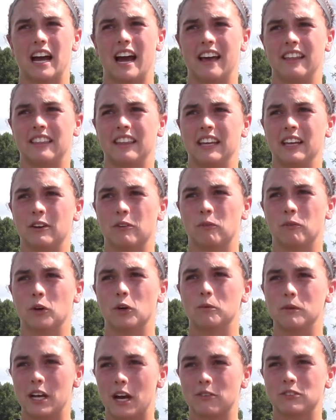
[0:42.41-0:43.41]
I think
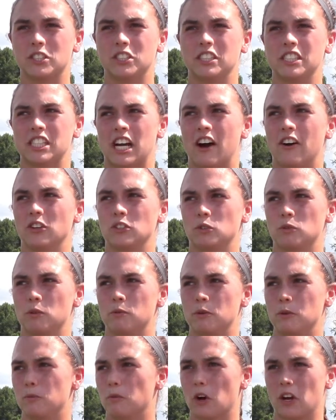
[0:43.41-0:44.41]
we'll be up to the challenge. We've
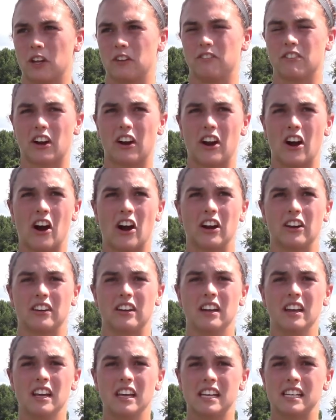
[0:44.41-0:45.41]
been working very hard
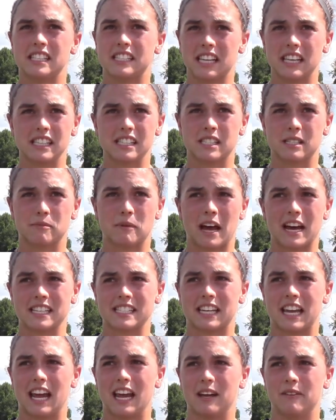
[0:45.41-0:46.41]
since the
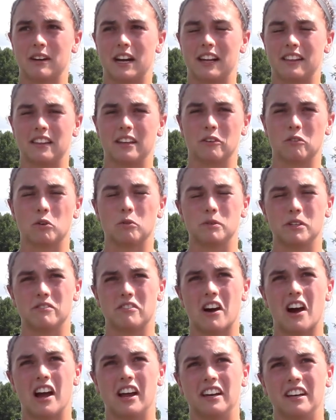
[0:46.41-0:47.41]
past game, and I think we'll be
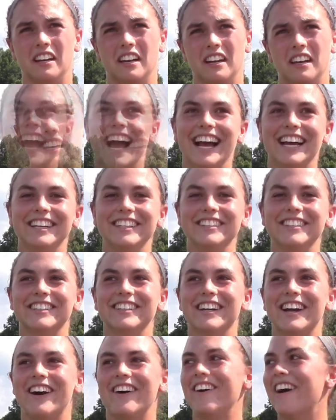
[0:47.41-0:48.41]
fine. You
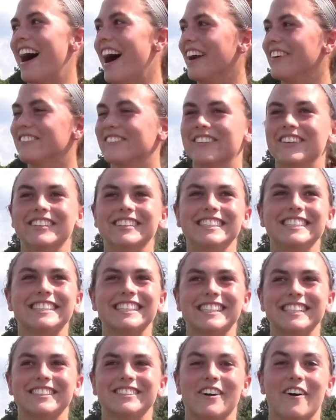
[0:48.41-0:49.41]
know, I really
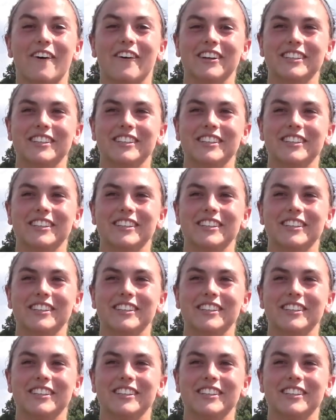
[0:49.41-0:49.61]
didn't know